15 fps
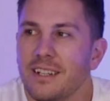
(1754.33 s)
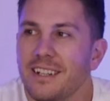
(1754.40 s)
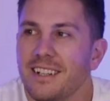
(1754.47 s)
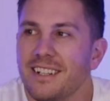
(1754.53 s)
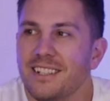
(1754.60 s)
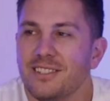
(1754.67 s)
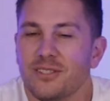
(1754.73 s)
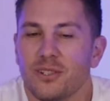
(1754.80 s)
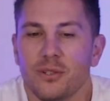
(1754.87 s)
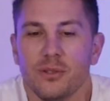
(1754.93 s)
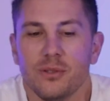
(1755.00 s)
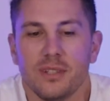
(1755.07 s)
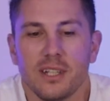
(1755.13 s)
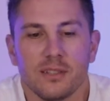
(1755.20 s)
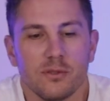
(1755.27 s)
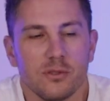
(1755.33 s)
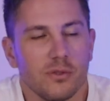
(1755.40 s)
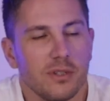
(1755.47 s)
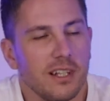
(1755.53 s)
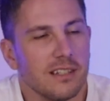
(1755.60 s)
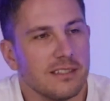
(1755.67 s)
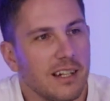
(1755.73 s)
So thanks for joining us
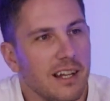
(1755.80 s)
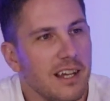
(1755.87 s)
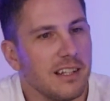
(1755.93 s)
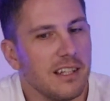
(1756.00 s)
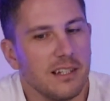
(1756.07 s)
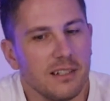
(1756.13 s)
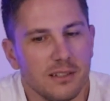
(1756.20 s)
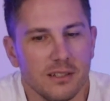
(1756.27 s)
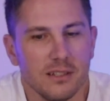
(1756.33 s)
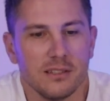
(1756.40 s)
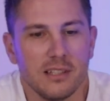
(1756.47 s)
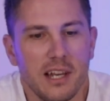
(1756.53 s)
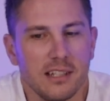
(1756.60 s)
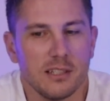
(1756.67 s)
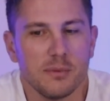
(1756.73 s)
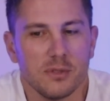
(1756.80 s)
today. And then on the next episode,